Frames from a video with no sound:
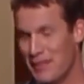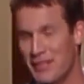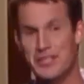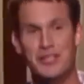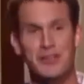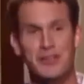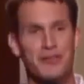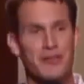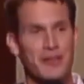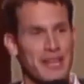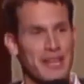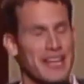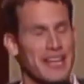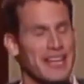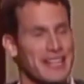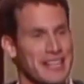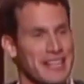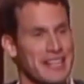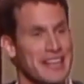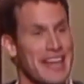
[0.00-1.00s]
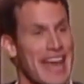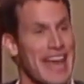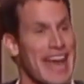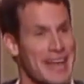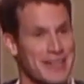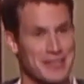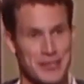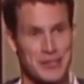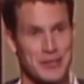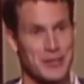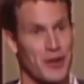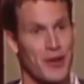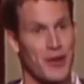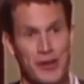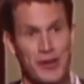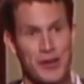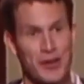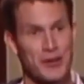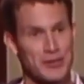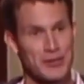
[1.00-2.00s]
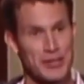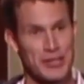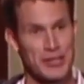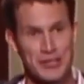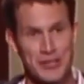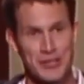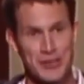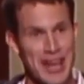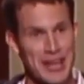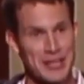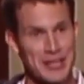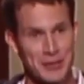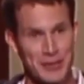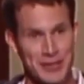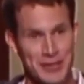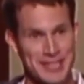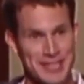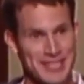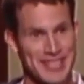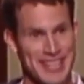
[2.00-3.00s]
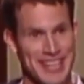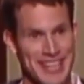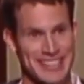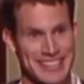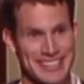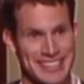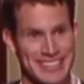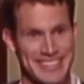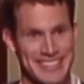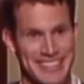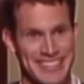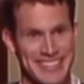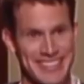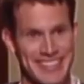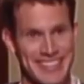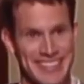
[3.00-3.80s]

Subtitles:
Because you forget you need gas to turn. It goes against your natural instincts.